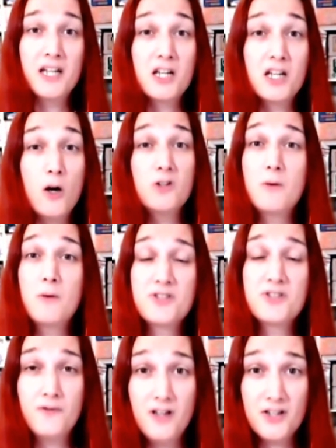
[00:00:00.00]
And Goldeneye
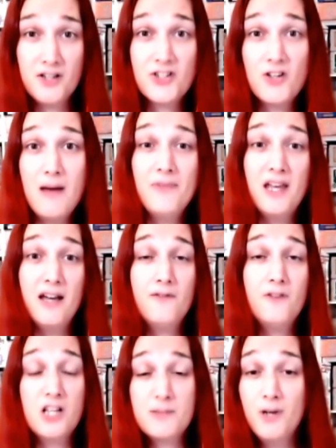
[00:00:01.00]
was the first time that a
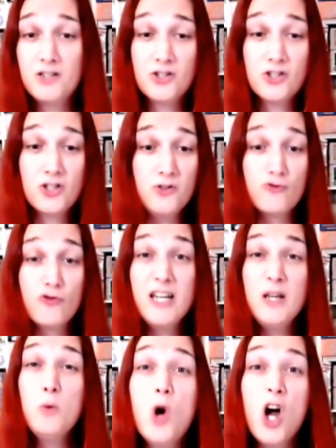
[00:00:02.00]
first-person shooter had
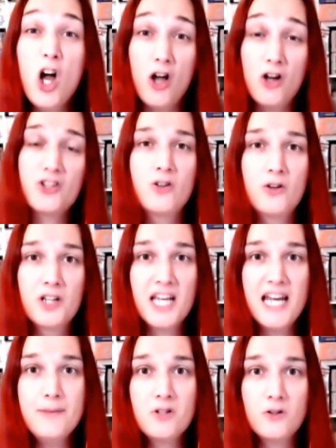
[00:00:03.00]
really worked on a
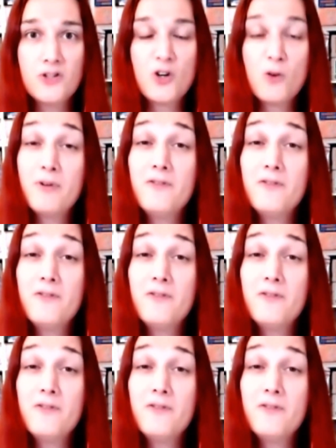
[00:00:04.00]
games console.